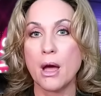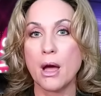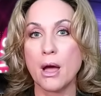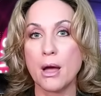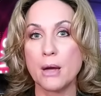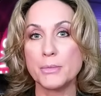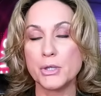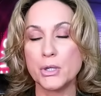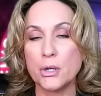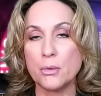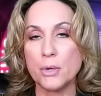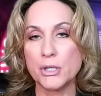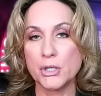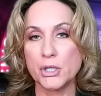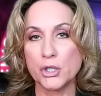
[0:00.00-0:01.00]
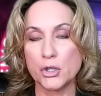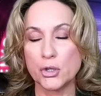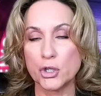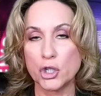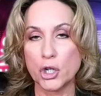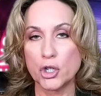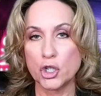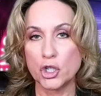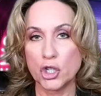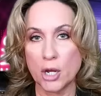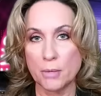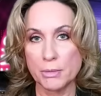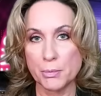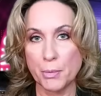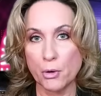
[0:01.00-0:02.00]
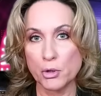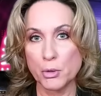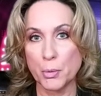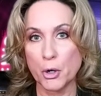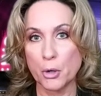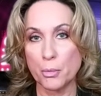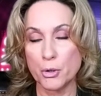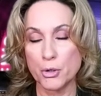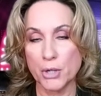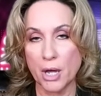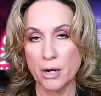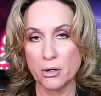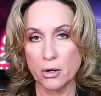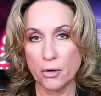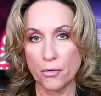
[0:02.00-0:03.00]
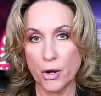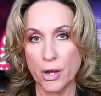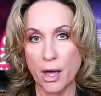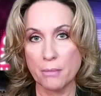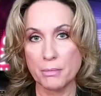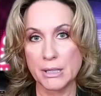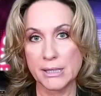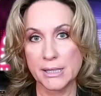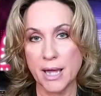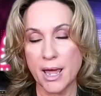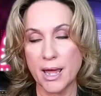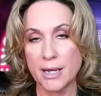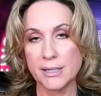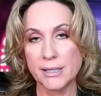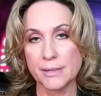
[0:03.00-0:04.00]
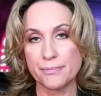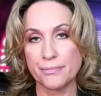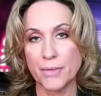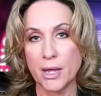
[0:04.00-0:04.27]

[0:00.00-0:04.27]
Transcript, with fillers: Um, so, U.S. District Judge James Boasberg presided over Yetman's case.